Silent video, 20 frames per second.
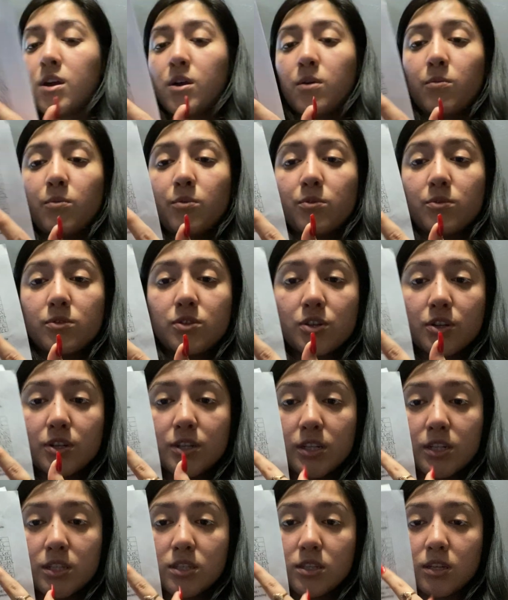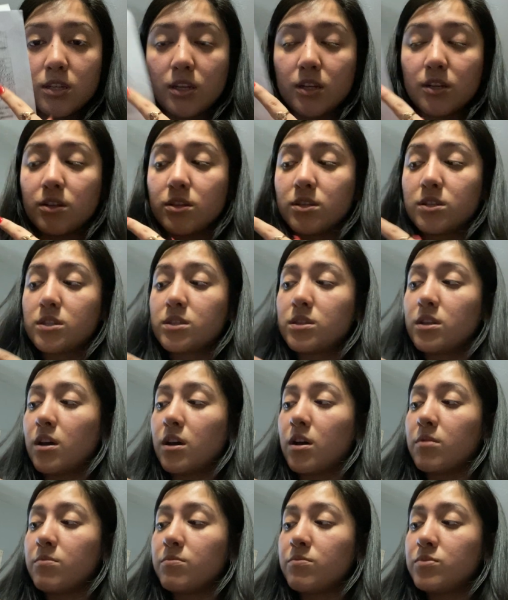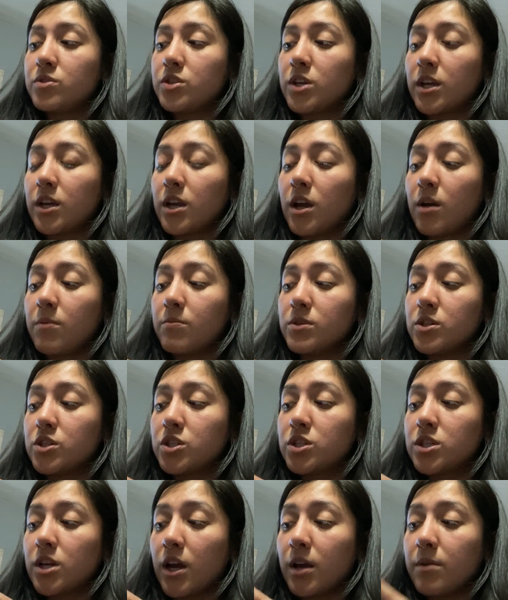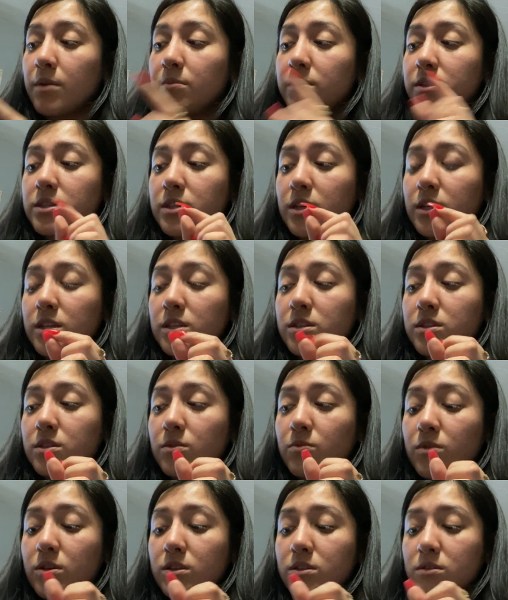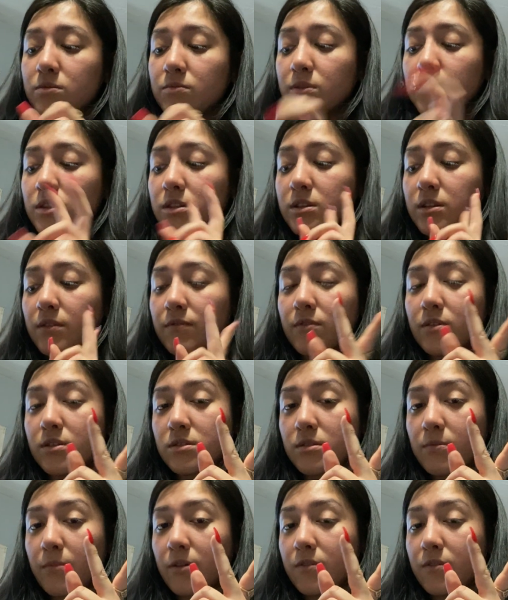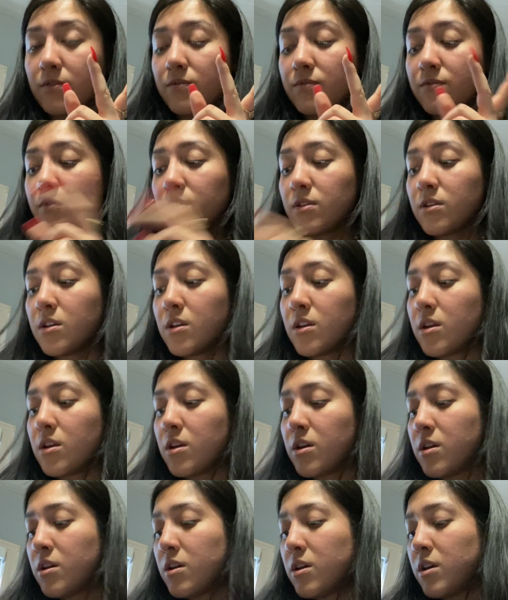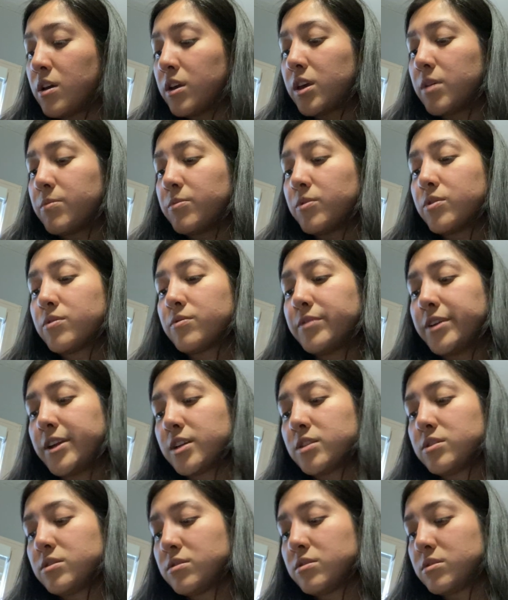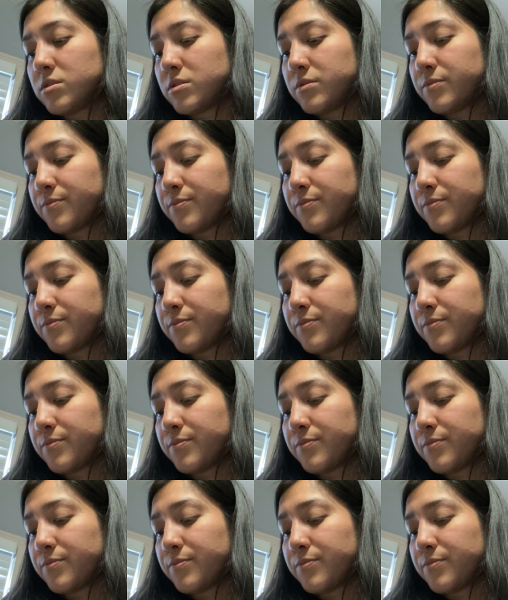we would turn it into here and check how much time in seconds it was with the different amount of chemical reactions.